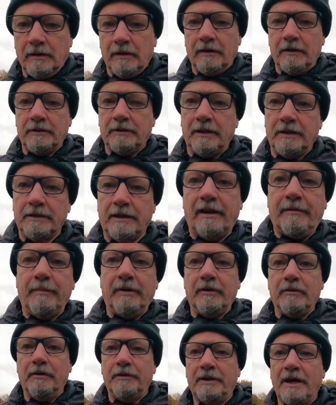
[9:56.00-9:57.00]
Christine's had
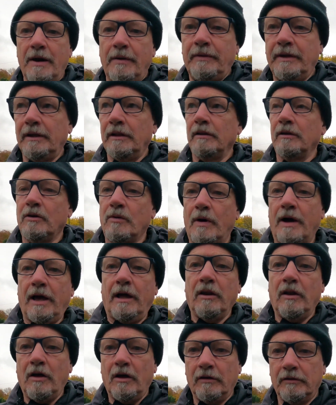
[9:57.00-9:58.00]
me going downhill
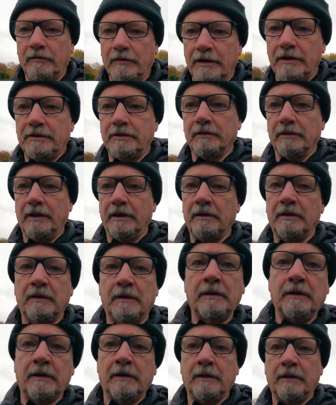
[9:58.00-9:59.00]
quite a lot recently.
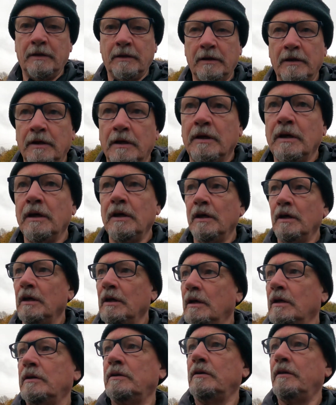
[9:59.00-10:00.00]

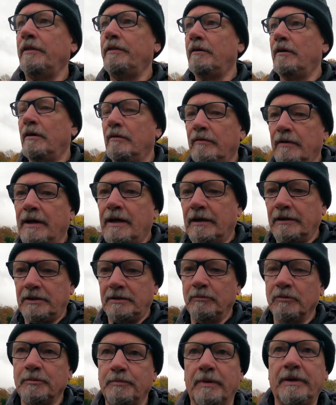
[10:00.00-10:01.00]
So I thought, right,
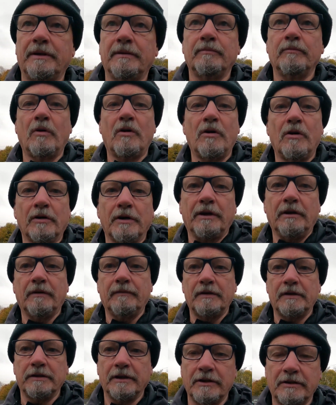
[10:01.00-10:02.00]
she must mean walking
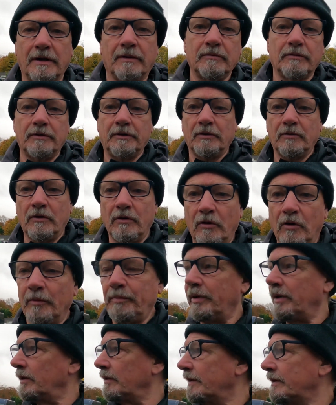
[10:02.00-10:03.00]
obviously, so I'm going to go
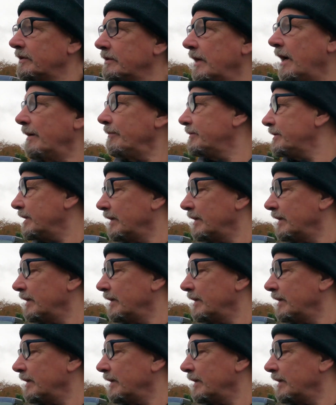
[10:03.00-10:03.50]
uphill this time.